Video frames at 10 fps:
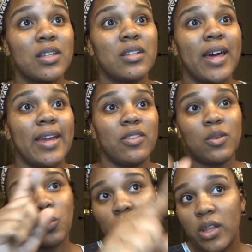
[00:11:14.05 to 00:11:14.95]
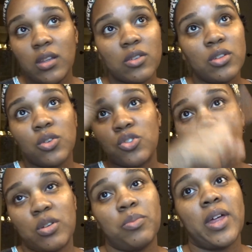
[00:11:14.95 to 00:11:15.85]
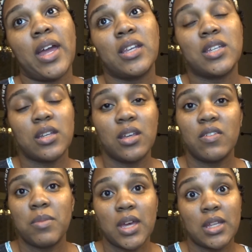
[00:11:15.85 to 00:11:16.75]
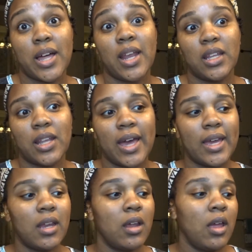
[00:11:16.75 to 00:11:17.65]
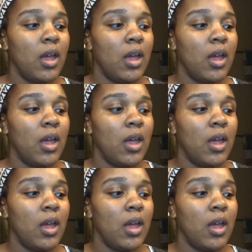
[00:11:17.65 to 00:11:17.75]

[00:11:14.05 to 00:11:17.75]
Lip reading: The one little strip light did give me a lot of light,